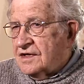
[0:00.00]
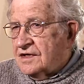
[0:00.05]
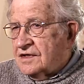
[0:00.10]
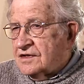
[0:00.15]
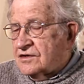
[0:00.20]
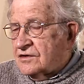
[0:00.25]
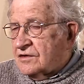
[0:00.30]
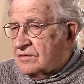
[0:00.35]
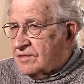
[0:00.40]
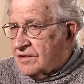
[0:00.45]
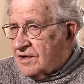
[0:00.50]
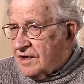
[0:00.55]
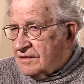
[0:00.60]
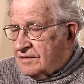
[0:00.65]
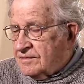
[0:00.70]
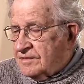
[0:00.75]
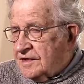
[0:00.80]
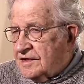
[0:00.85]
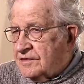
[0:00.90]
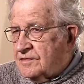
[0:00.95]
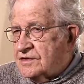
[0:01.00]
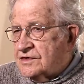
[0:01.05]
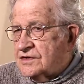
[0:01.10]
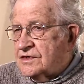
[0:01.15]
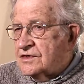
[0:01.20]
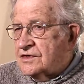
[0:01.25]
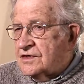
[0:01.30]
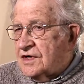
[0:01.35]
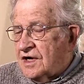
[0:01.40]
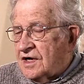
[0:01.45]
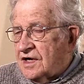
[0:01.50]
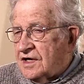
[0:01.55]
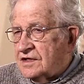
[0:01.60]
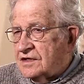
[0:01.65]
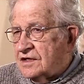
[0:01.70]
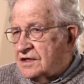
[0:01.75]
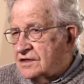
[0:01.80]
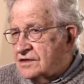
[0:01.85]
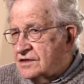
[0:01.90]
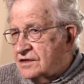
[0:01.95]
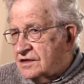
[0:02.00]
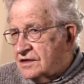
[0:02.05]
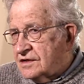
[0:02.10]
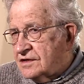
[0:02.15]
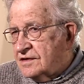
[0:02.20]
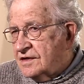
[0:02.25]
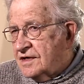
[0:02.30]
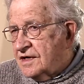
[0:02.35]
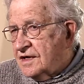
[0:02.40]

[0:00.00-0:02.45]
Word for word: So it probably was designed as a